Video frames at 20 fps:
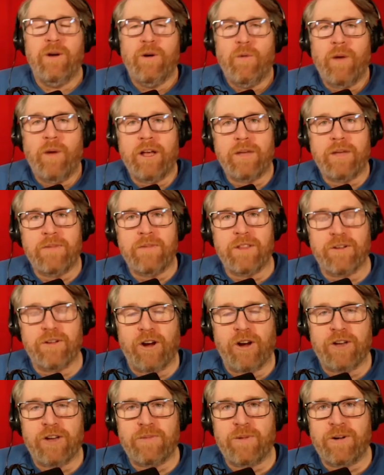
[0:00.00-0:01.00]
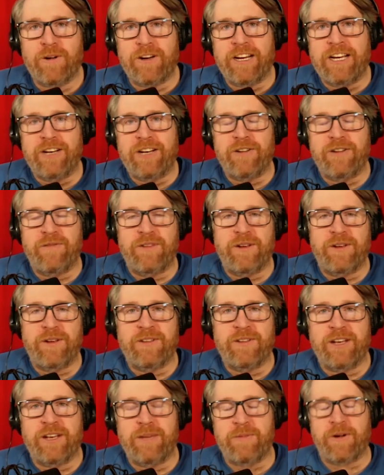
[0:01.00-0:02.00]
Welcome to the Cross Border Interviews.
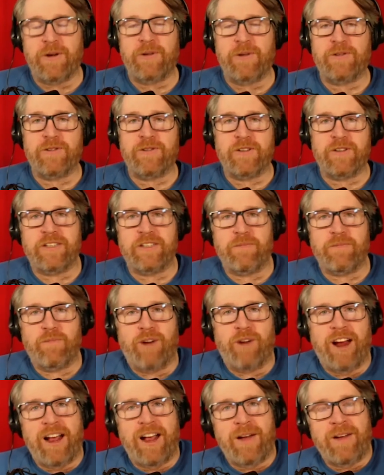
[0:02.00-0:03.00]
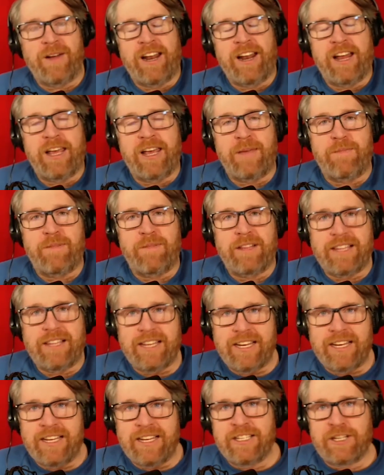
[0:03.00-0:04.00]
I'm your host, Chris Brown, and I am
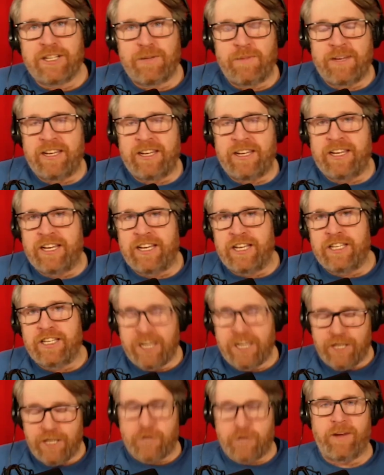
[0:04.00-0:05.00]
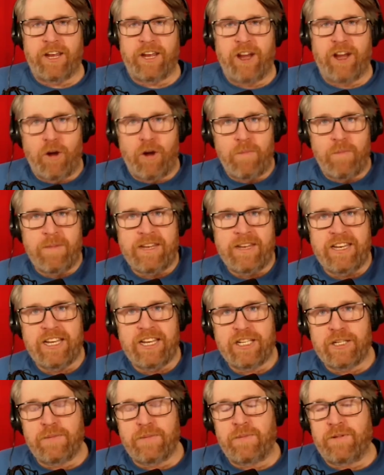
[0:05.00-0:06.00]
pleased to be continuing our
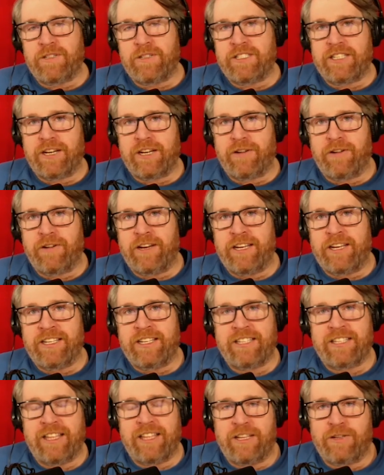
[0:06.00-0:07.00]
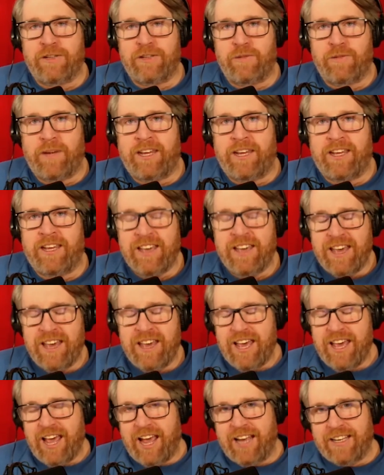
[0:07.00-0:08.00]
municipal series this week.
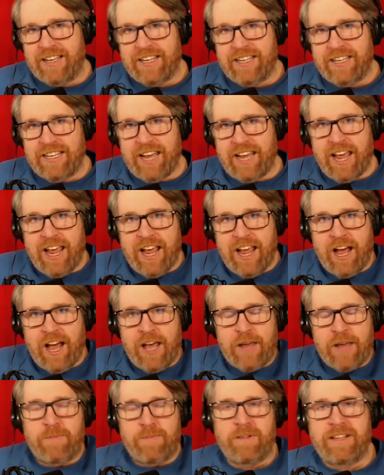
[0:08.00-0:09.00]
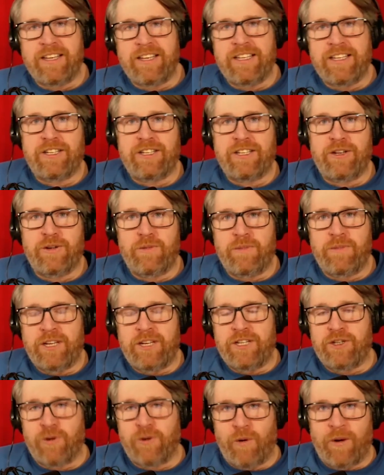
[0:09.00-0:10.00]
And today I am pleased to be
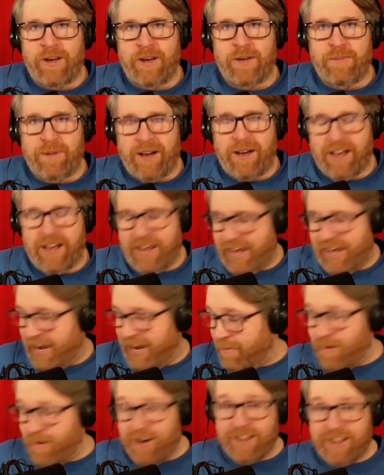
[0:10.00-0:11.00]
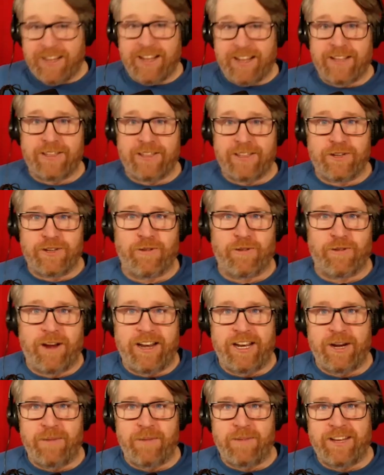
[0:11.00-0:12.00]
joined by, and I want to get this right
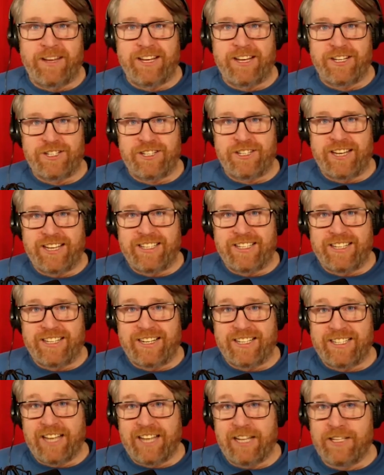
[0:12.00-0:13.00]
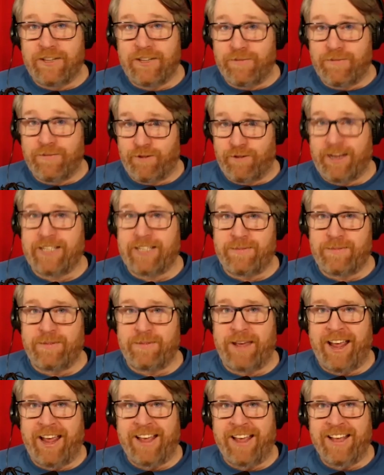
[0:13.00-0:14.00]
here because she has an extensive
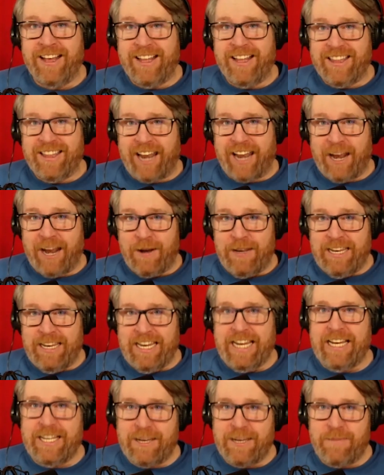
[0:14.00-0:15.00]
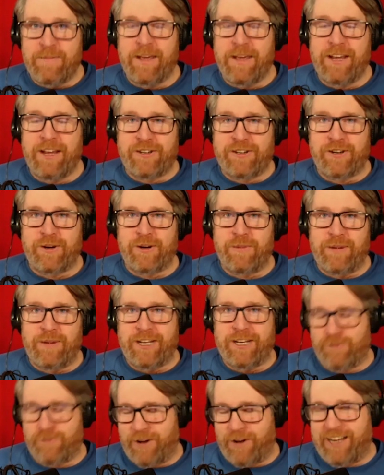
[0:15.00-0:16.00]
resume that I need to make sure we
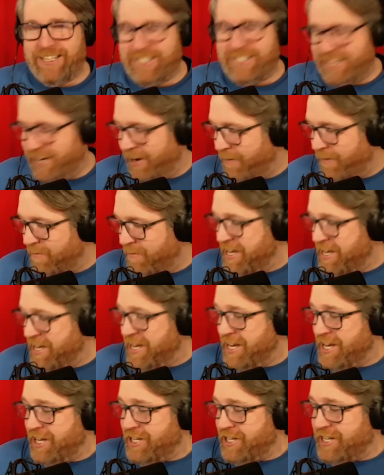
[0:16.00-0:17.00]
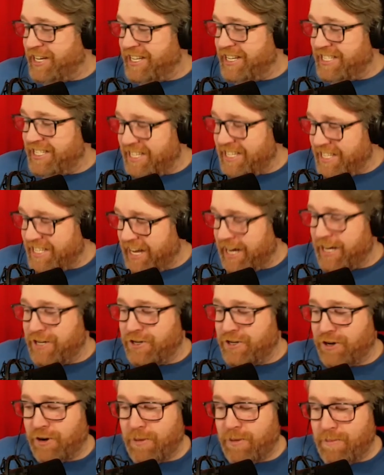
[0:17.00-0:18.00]
address here. She is the
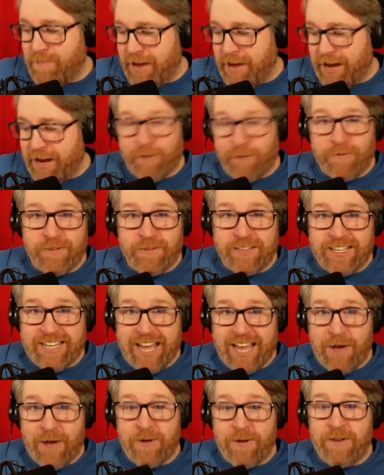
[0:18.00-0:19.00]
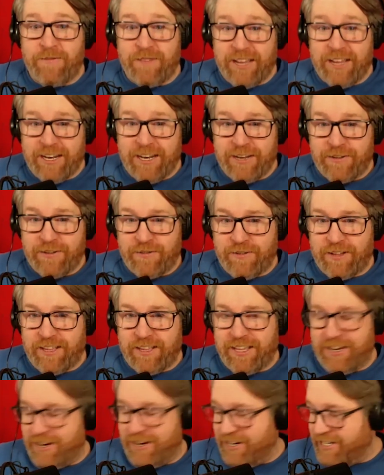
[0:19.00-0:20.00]
second-term mayor for the town of Innisfil
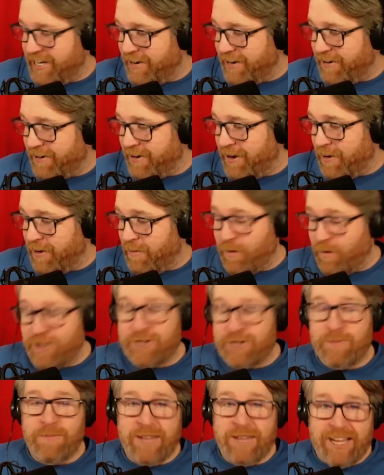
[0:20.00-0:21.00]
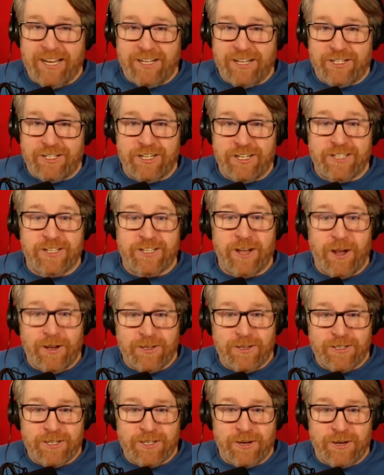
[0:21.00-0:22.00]
in Ontario, which means she is
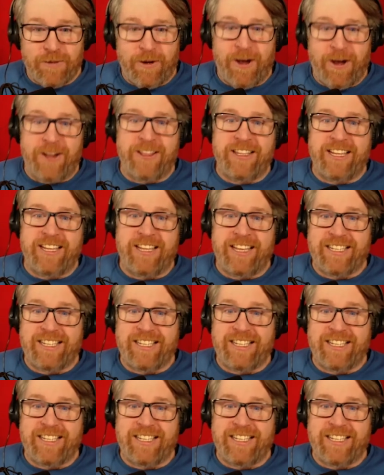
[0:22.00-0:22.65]
also on the